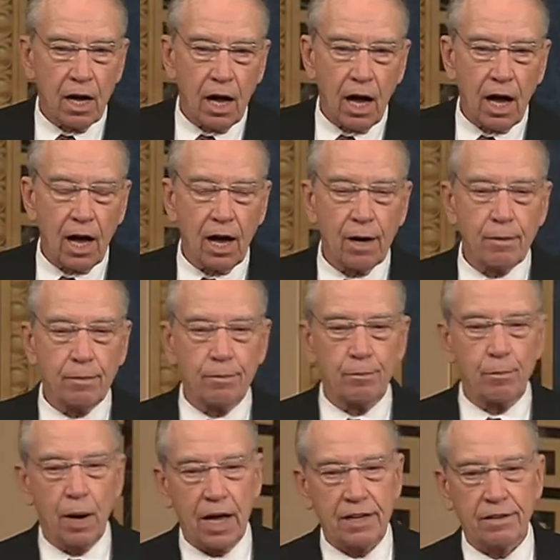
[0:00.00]

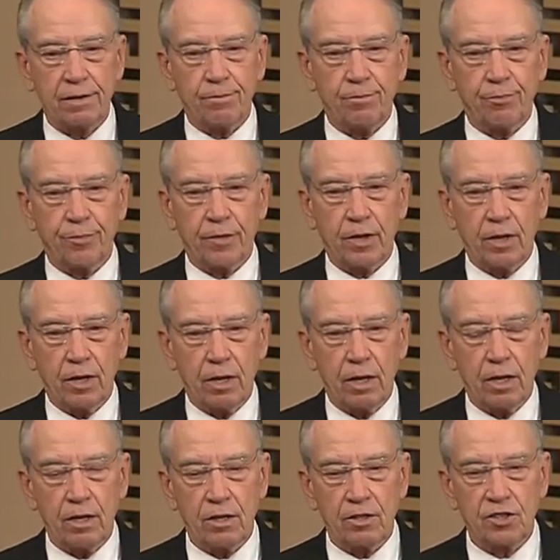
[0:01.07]
But
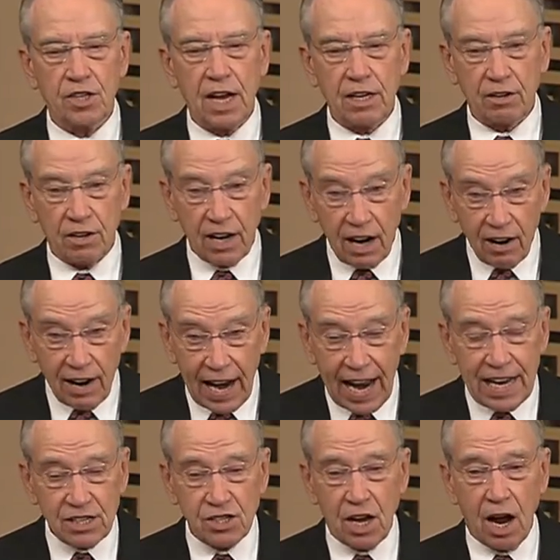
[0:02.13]

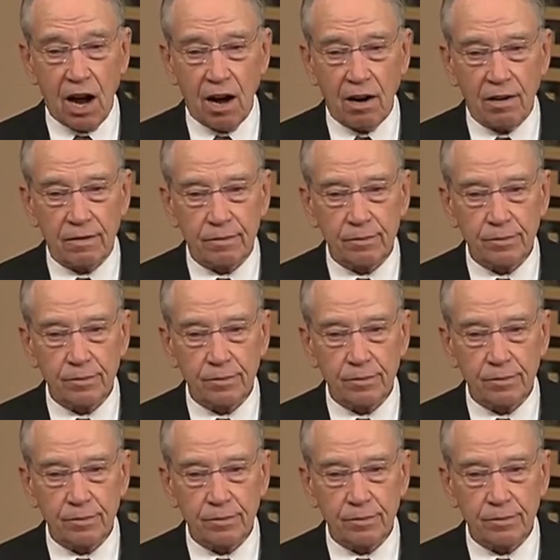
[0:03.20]
Secretary Azar